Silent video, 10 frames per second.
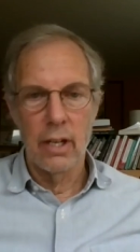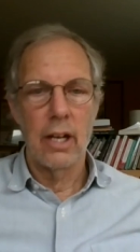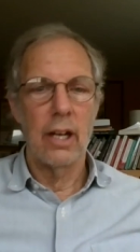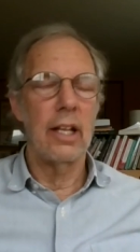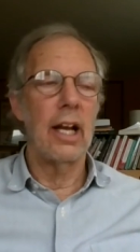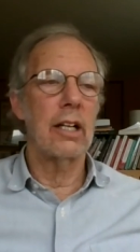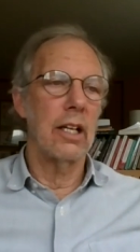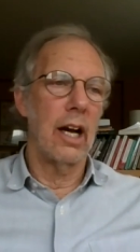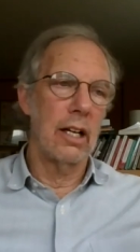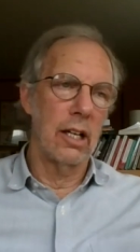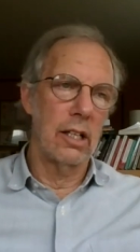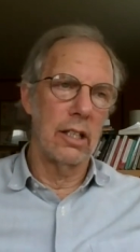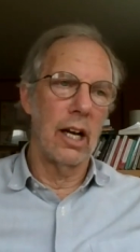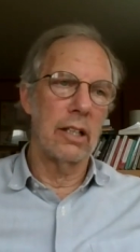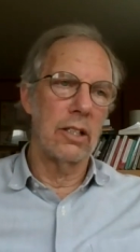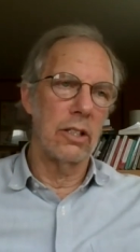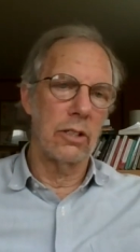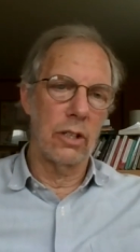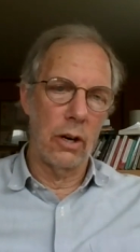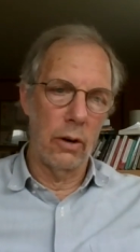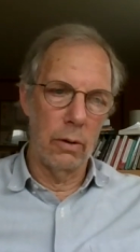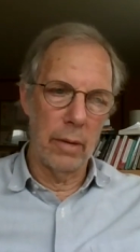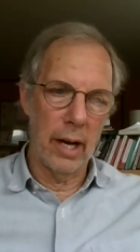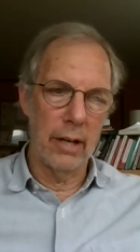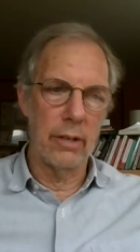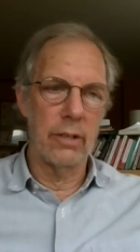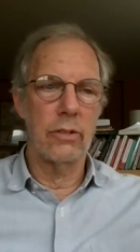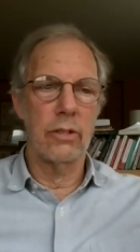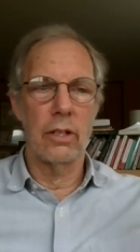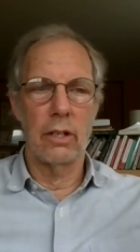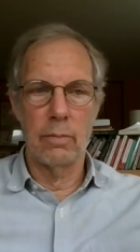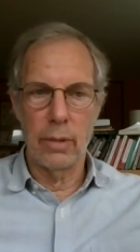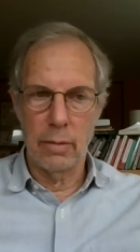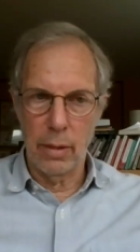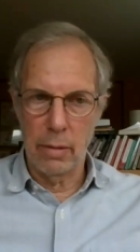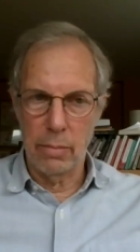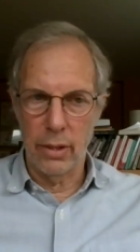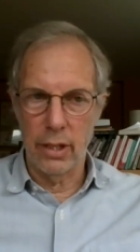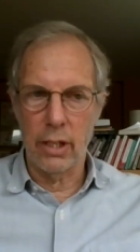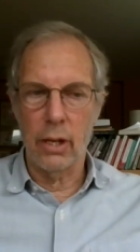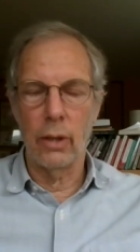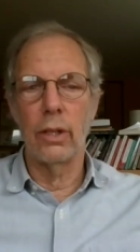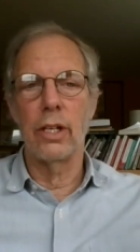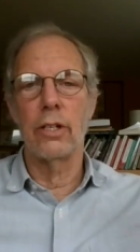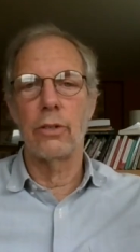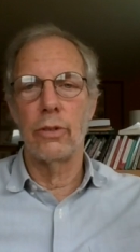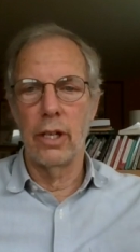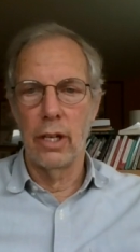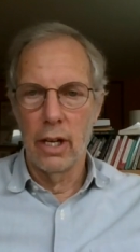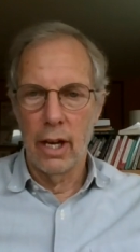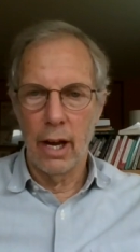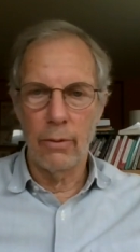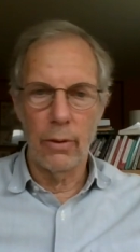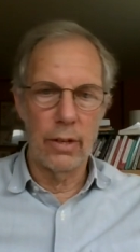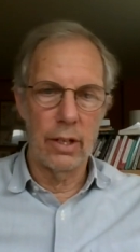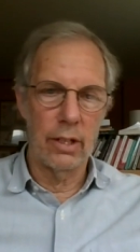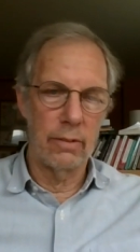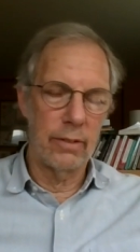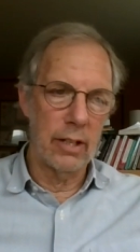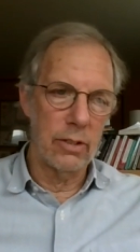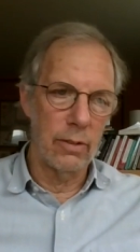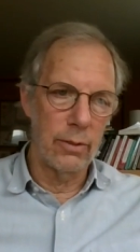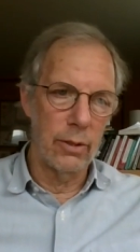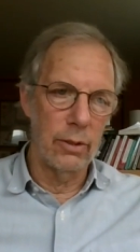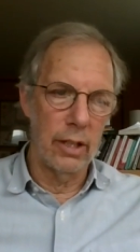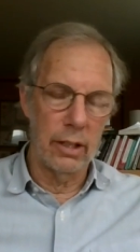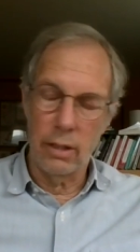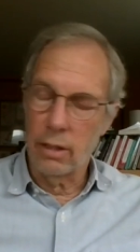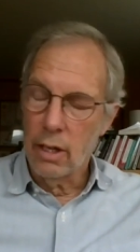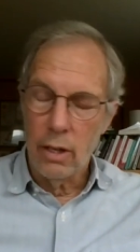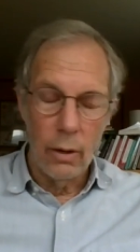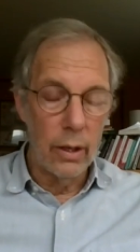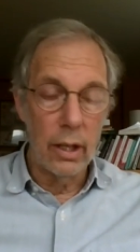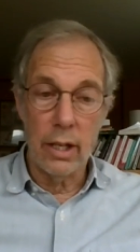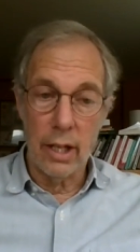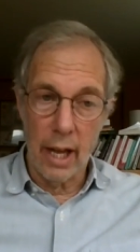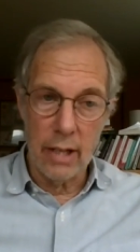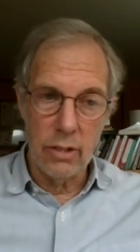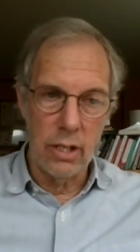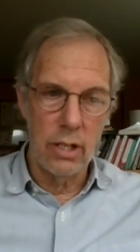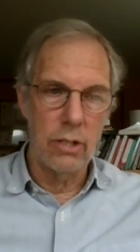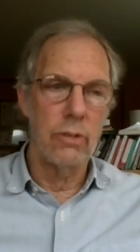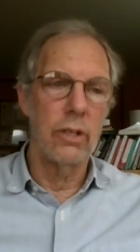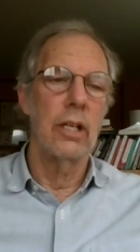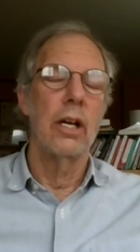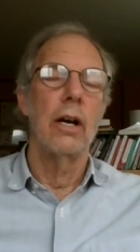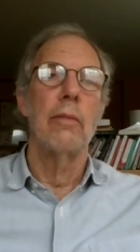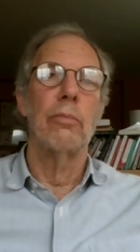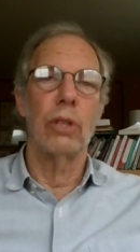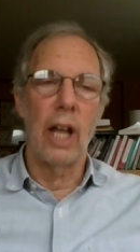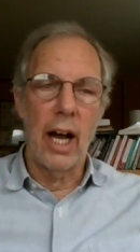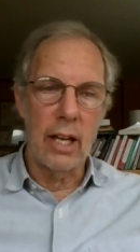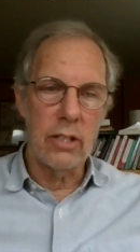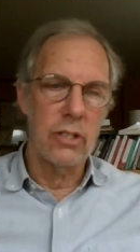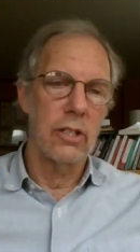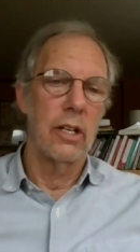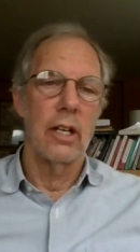And that not, not just coal miners, but people in the coal industry, everyone in the fossil fuel, in the oil and gas industry, plus